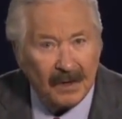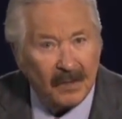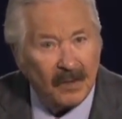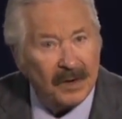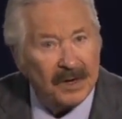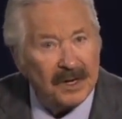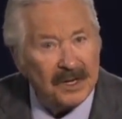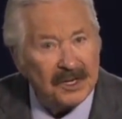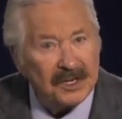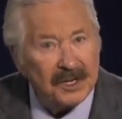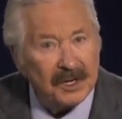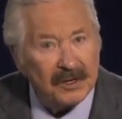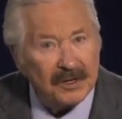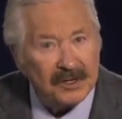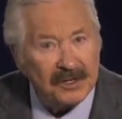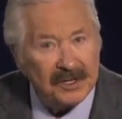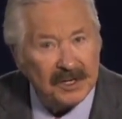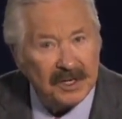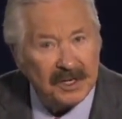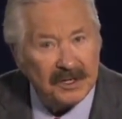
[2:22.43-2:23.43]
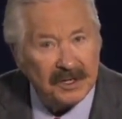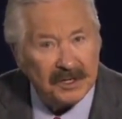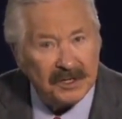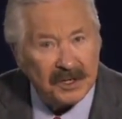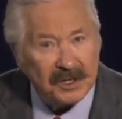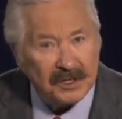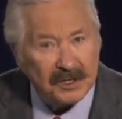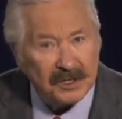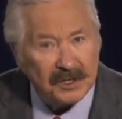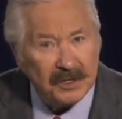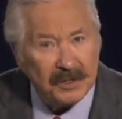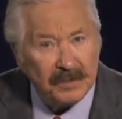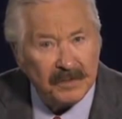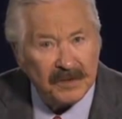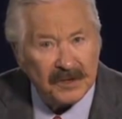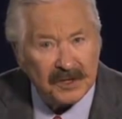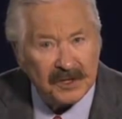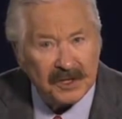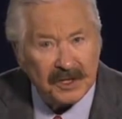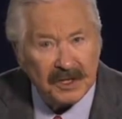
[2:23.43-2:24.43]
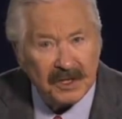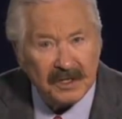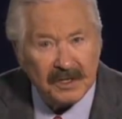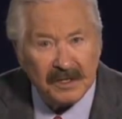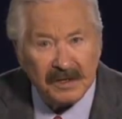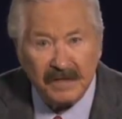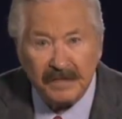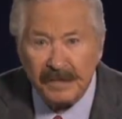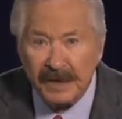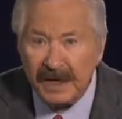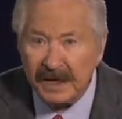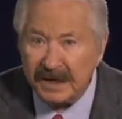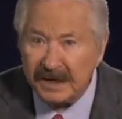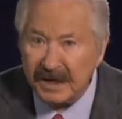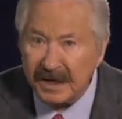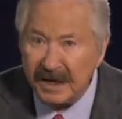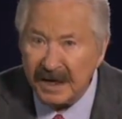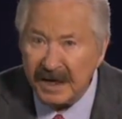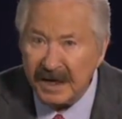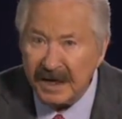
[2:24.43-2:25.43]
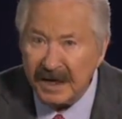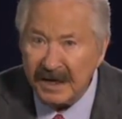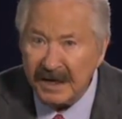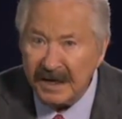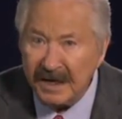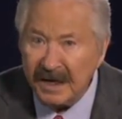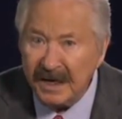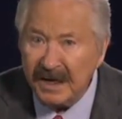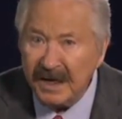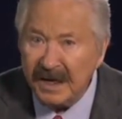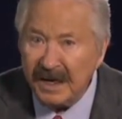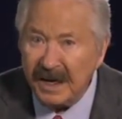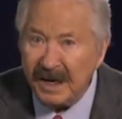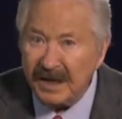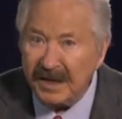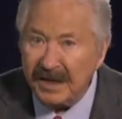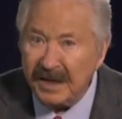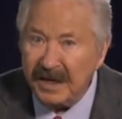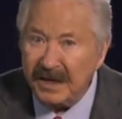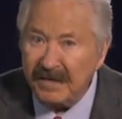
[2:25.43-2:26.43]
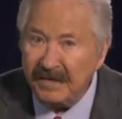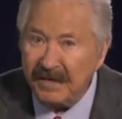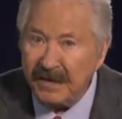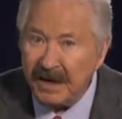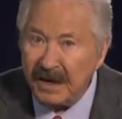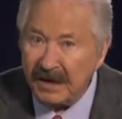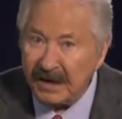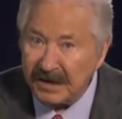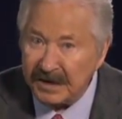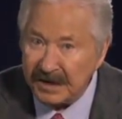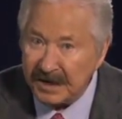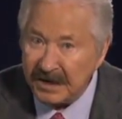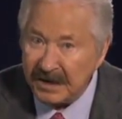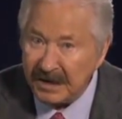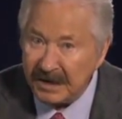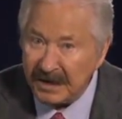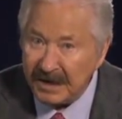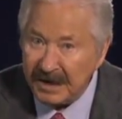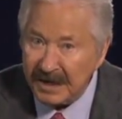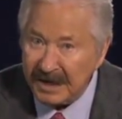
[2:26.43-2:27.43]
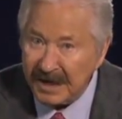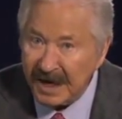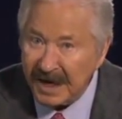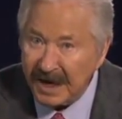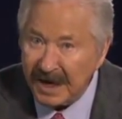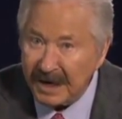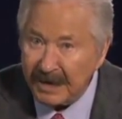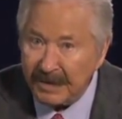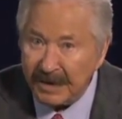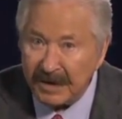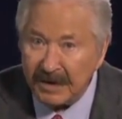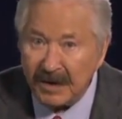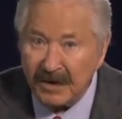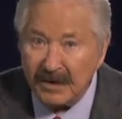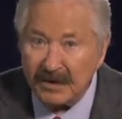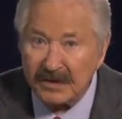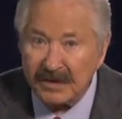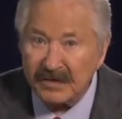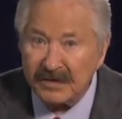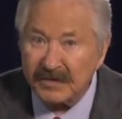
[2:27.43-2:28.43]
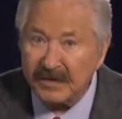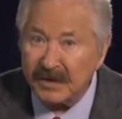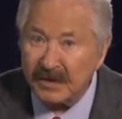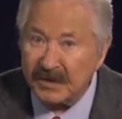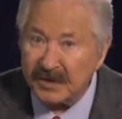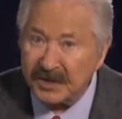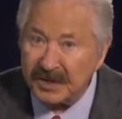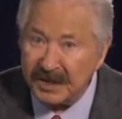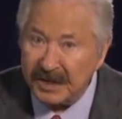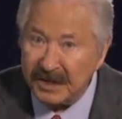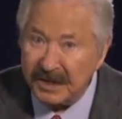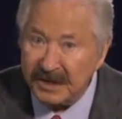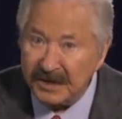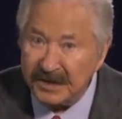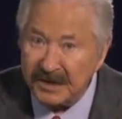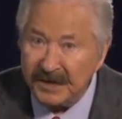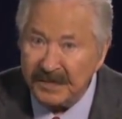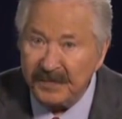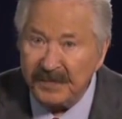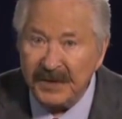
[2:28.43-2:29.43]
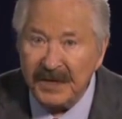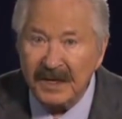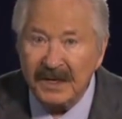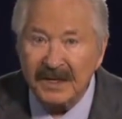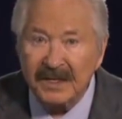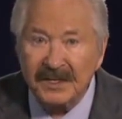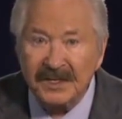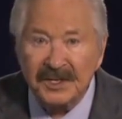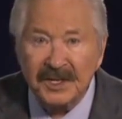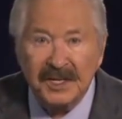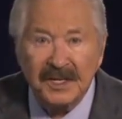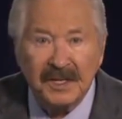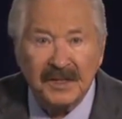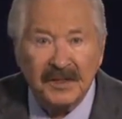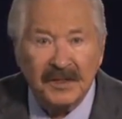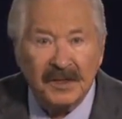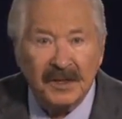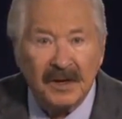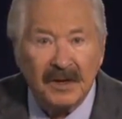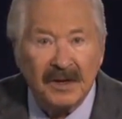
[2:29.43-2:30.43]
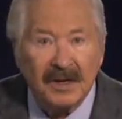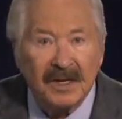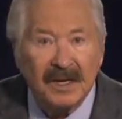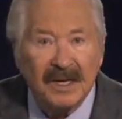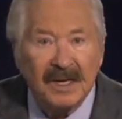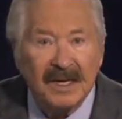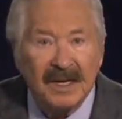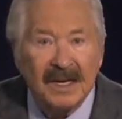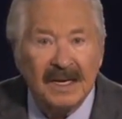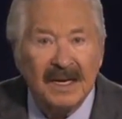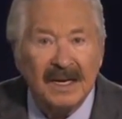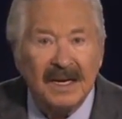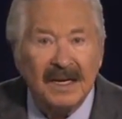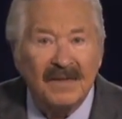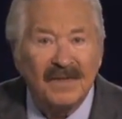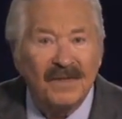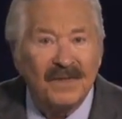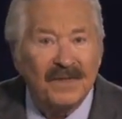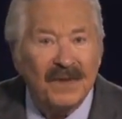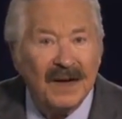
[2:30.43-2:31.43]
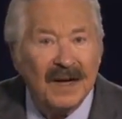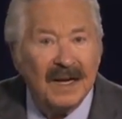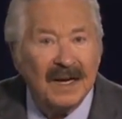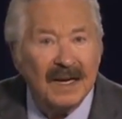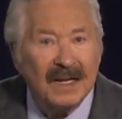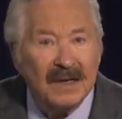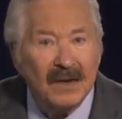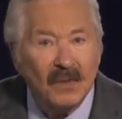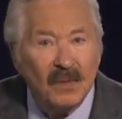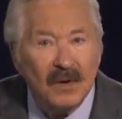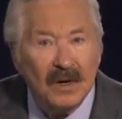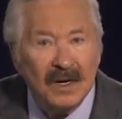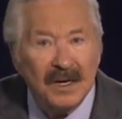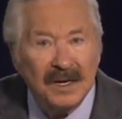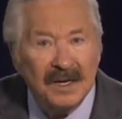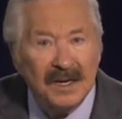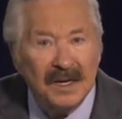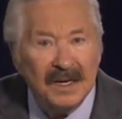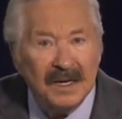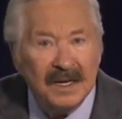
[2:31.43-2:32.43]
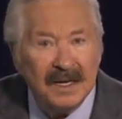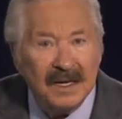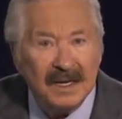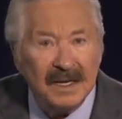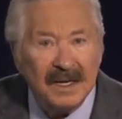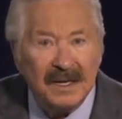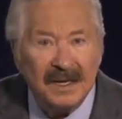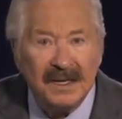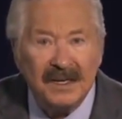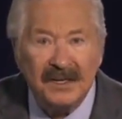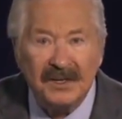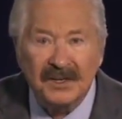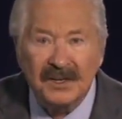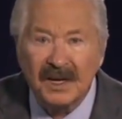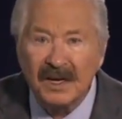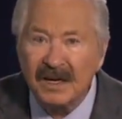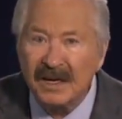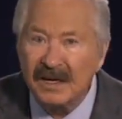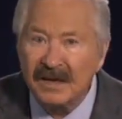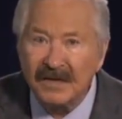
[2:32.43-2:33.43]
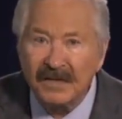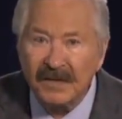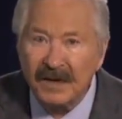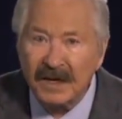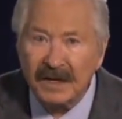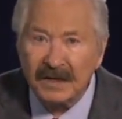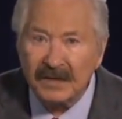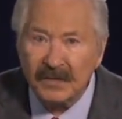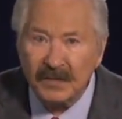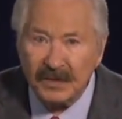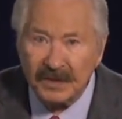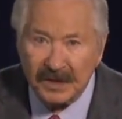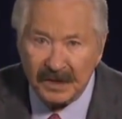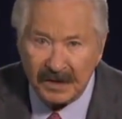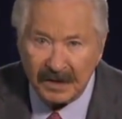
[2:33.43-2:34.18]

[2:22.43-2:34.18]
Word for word: When he saw Jesus assume the sins of mankind and then voluntarily die because of those sins, Satan thought he had finally won in his conflict with